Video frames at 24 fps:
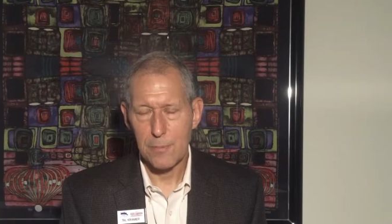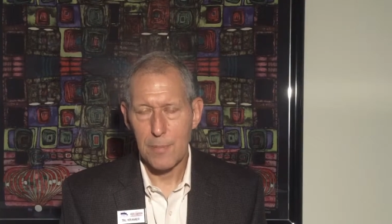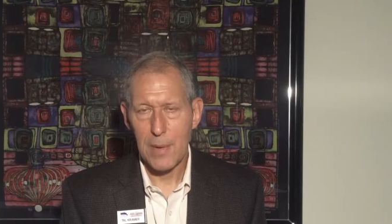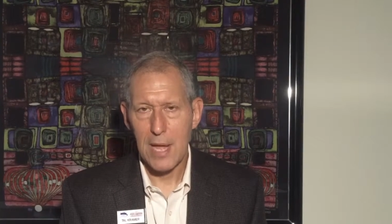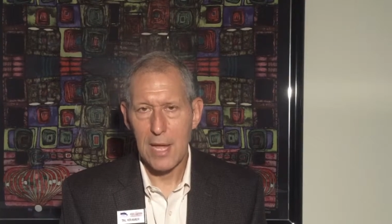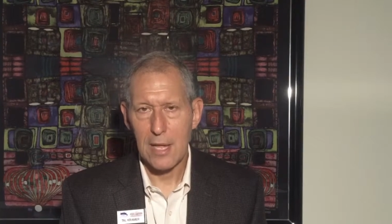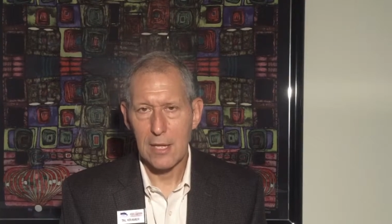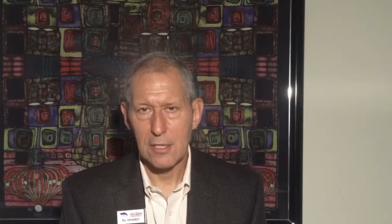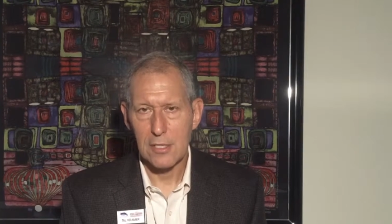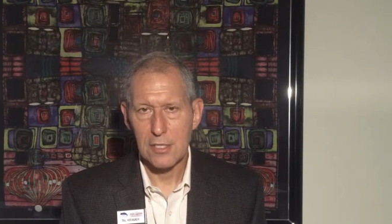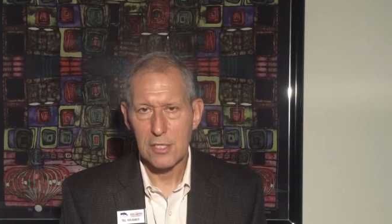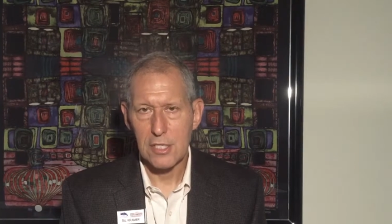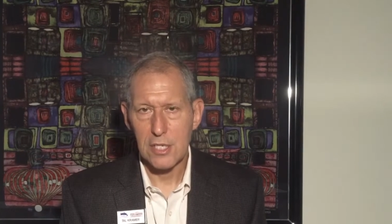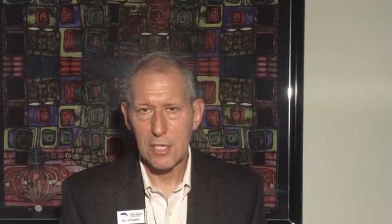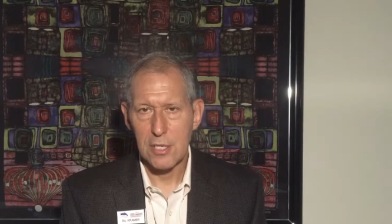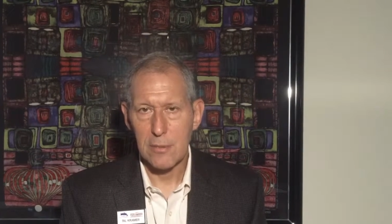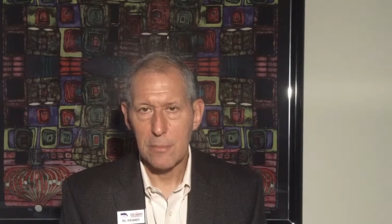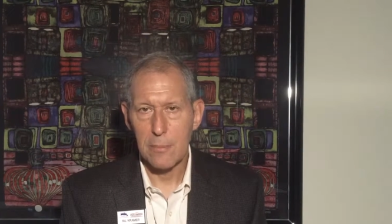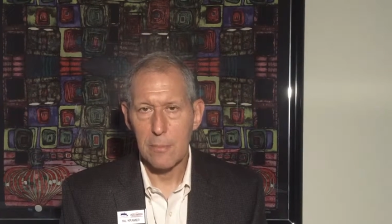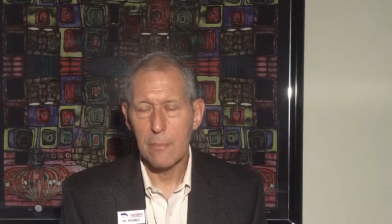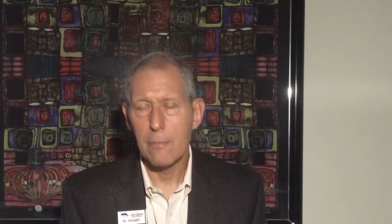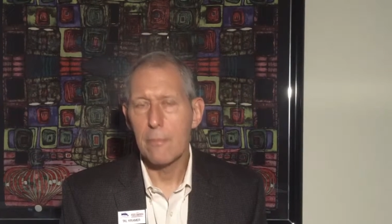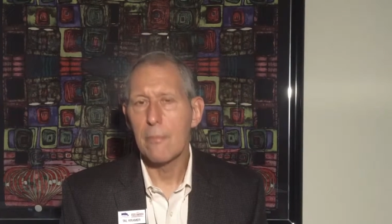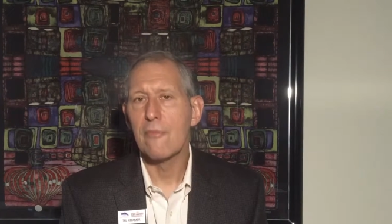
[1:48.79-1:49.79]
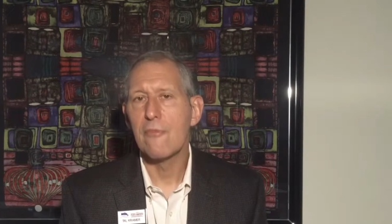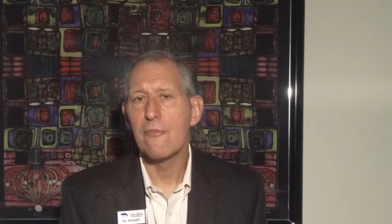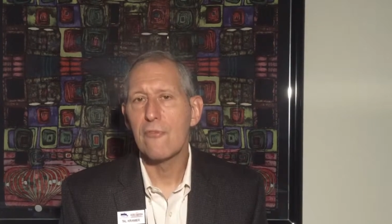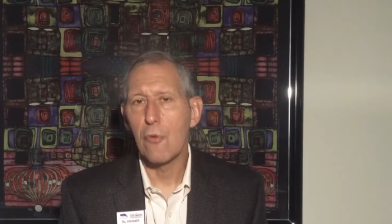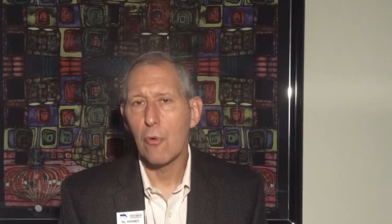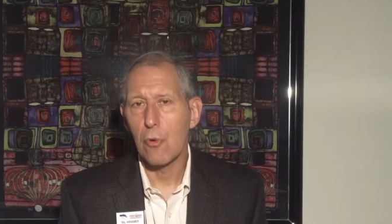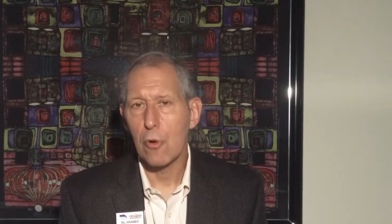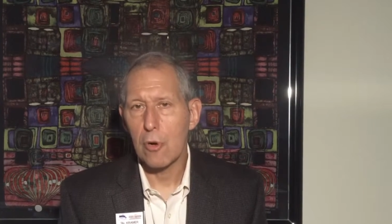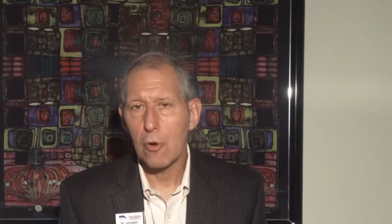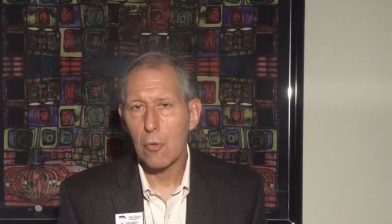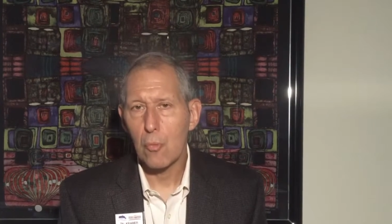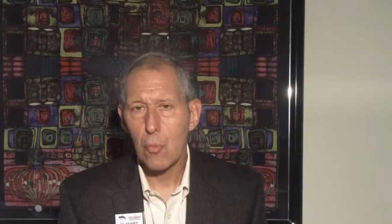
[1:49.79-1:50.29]
policy
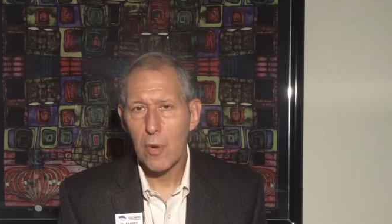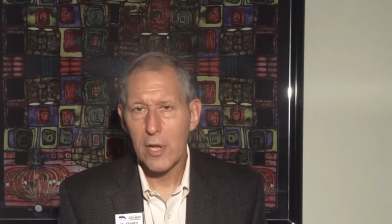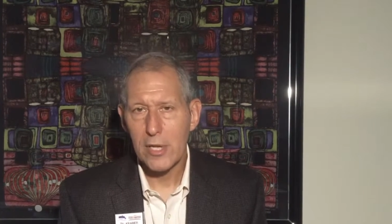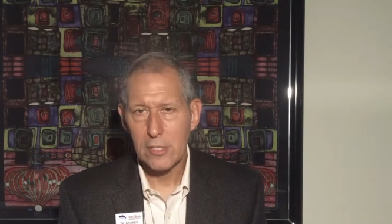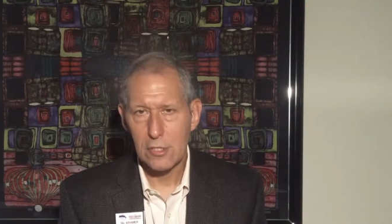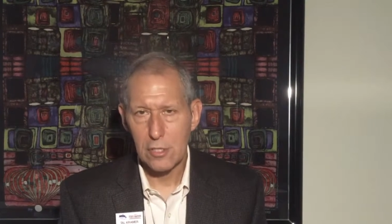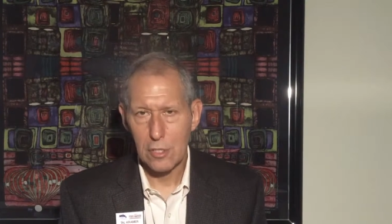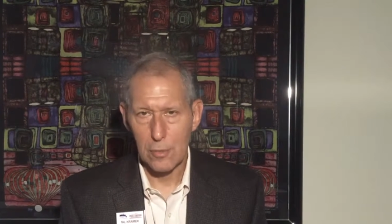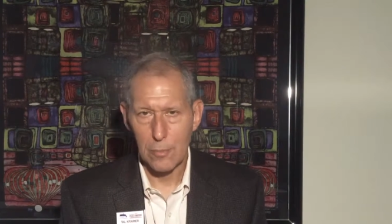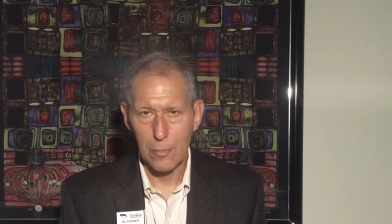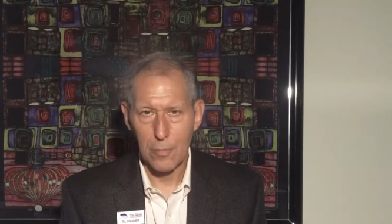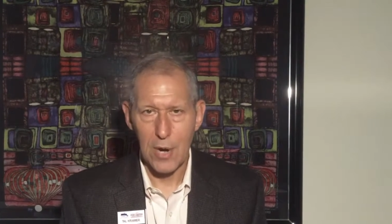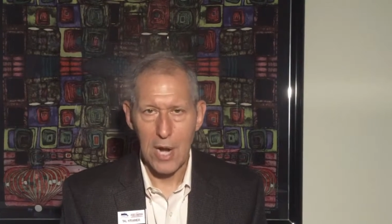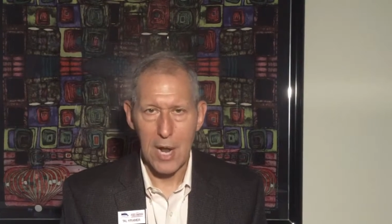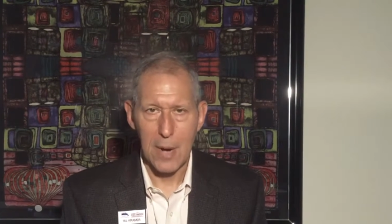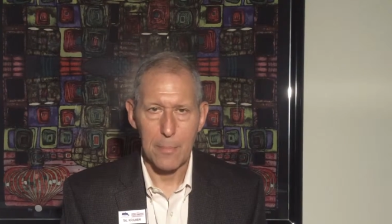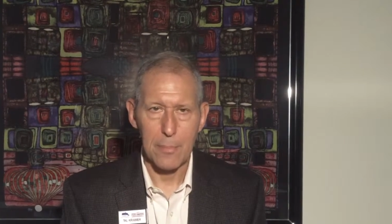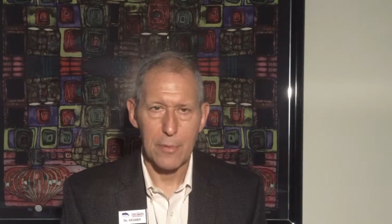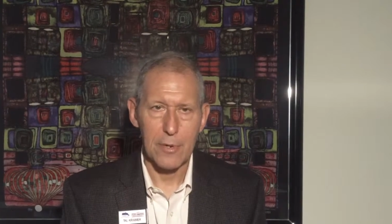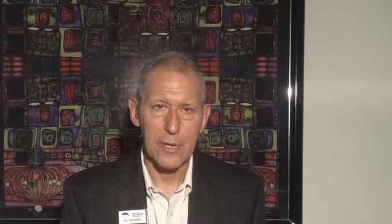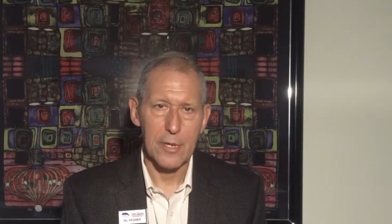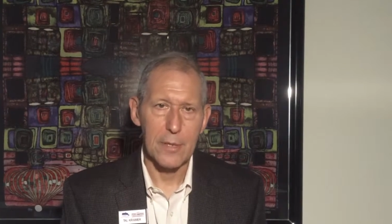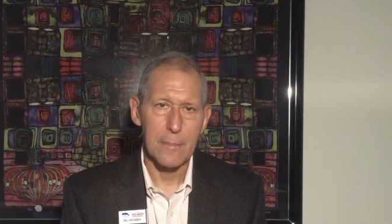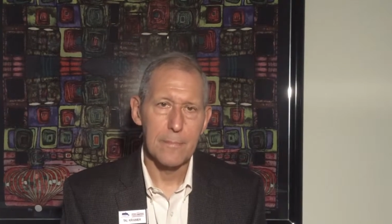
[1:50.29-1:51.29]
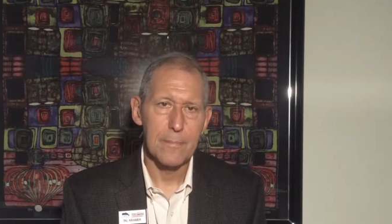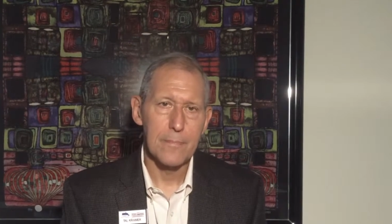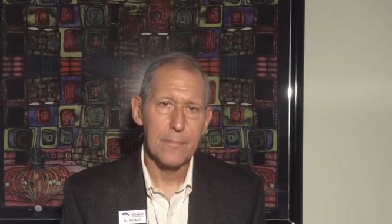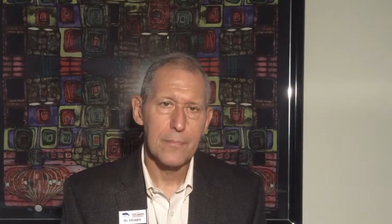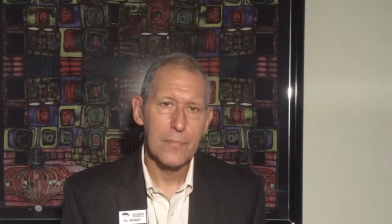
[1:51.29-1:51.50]
for a rental property.